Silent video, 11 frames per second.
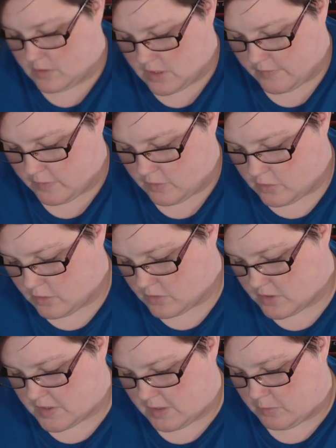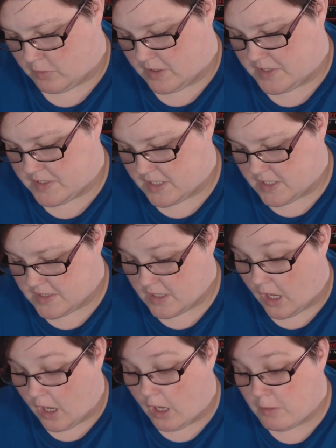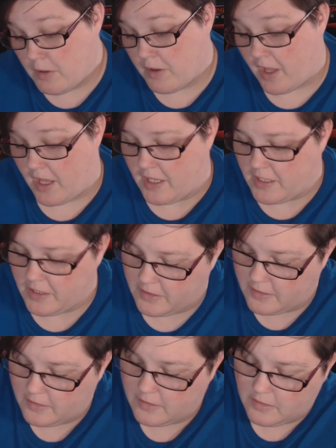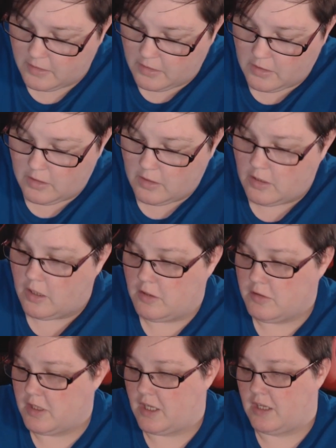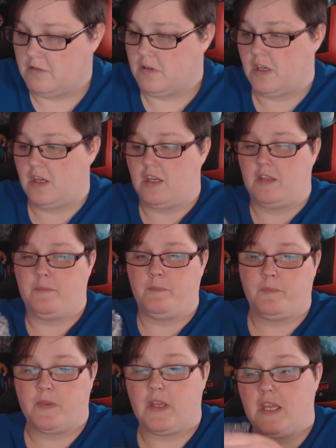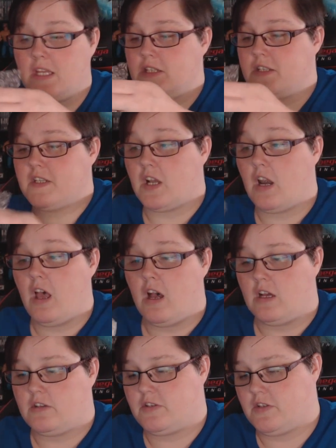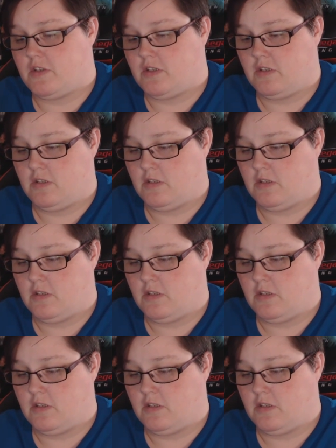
Just have a look to see what this is. Oh, okay. Okay, okay. It's a glass.